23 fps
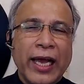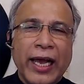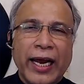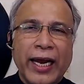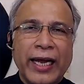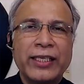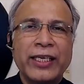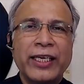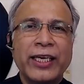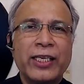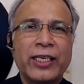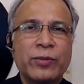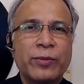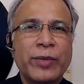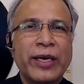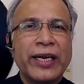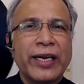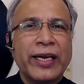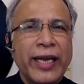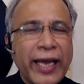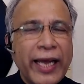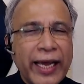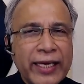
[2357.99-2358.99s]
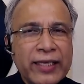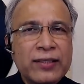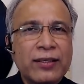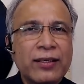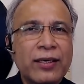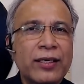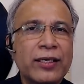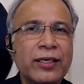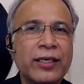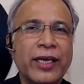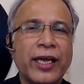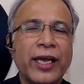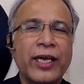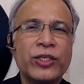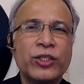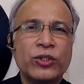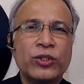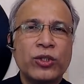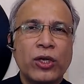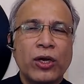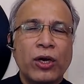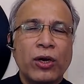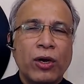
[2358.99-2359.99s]
And I think he has made an excellent
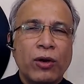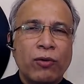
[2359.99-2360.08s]
case